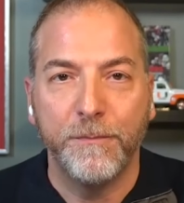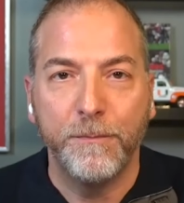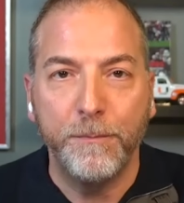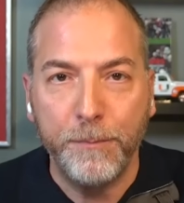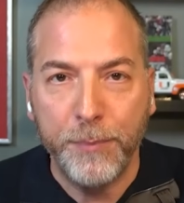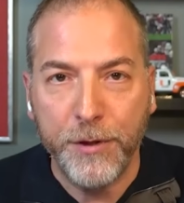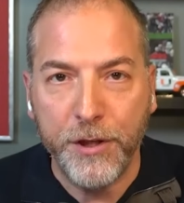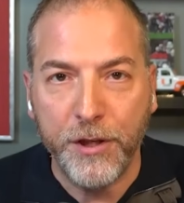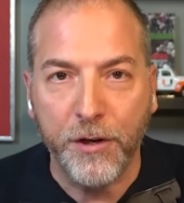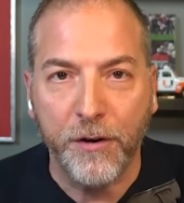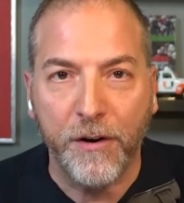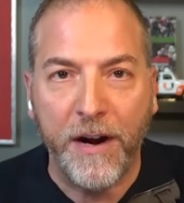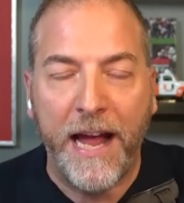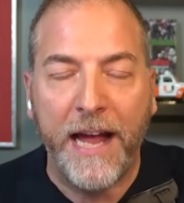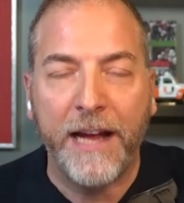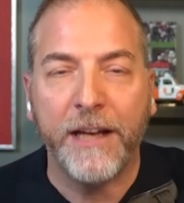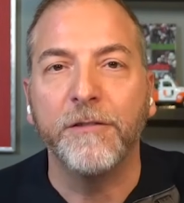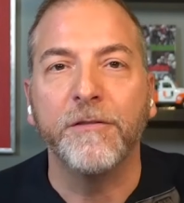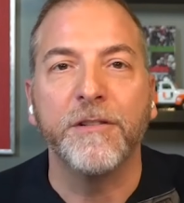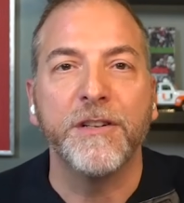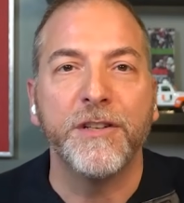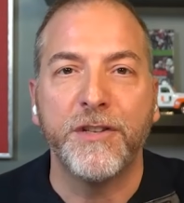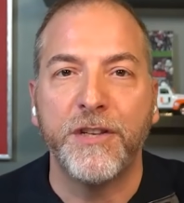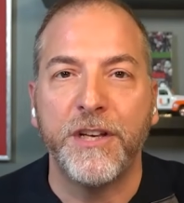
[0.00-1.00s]
pure
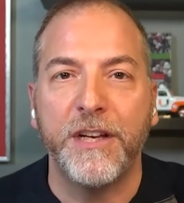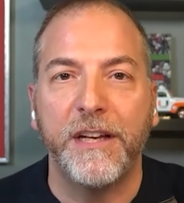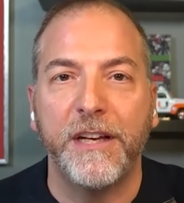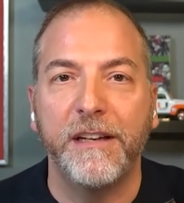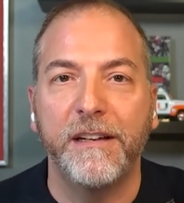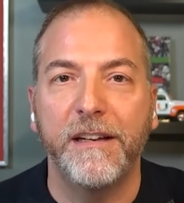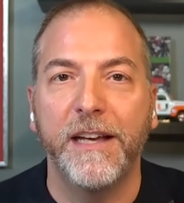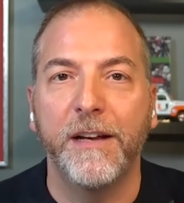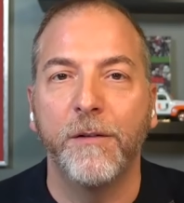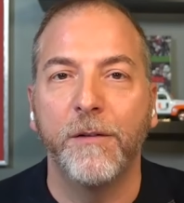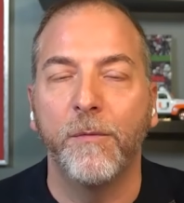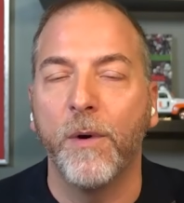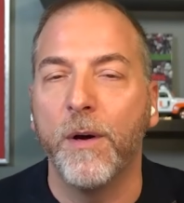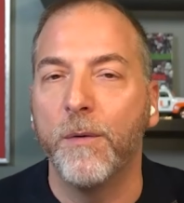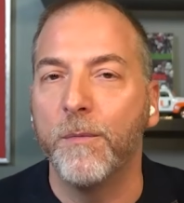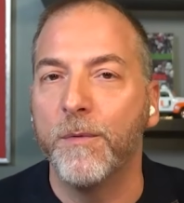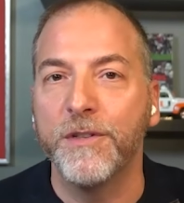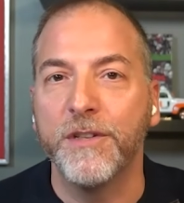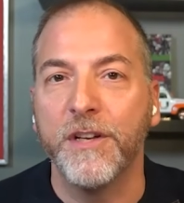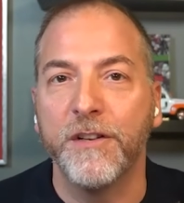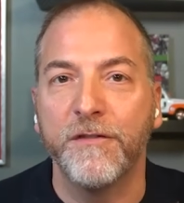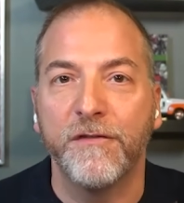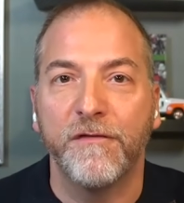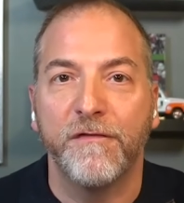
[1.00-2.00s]
accuracy in what
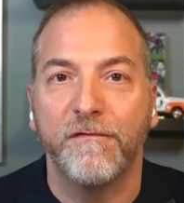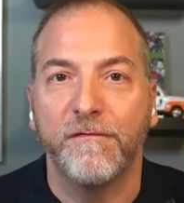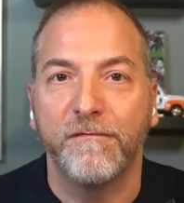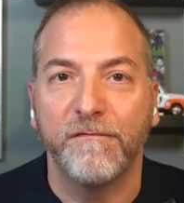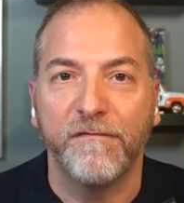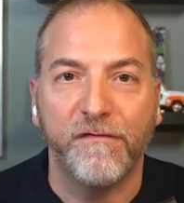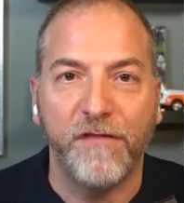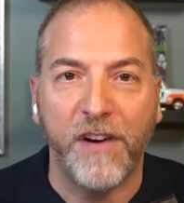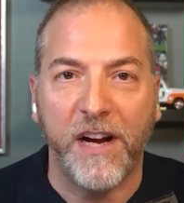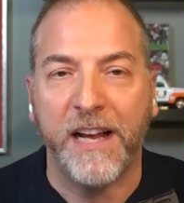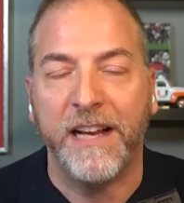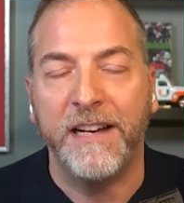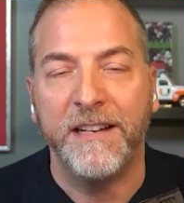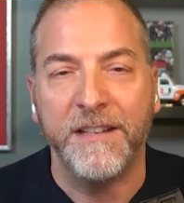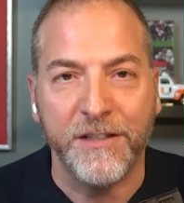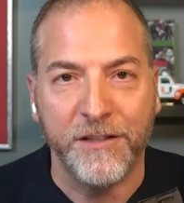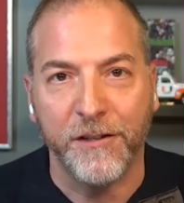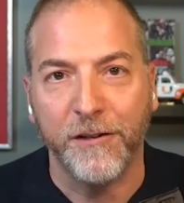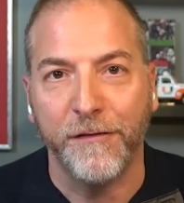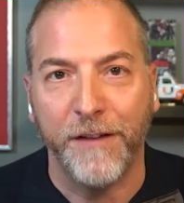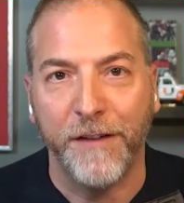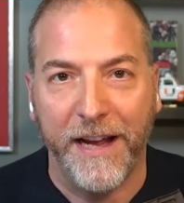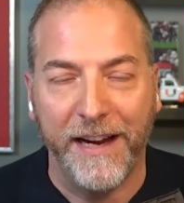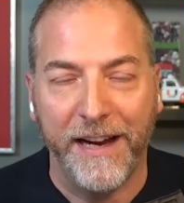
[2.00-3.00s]
was a frickin'
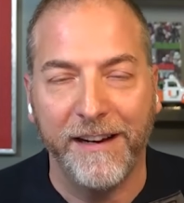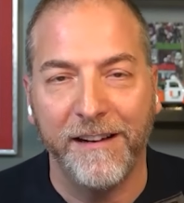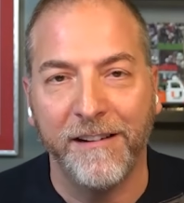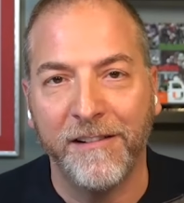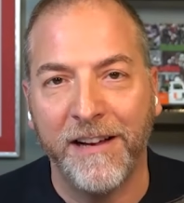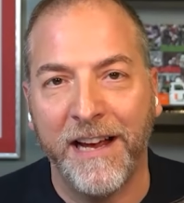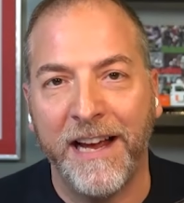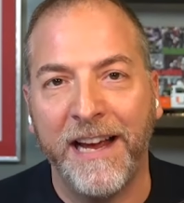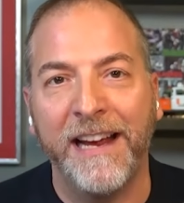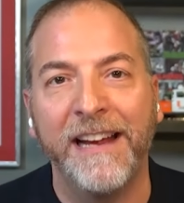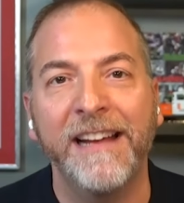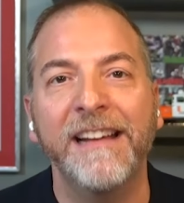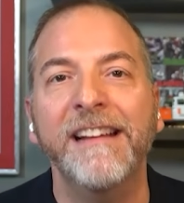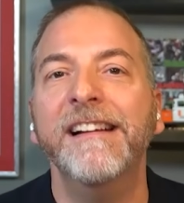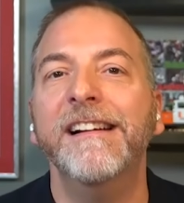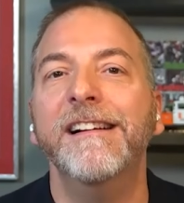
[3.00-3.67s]
survey. Okay.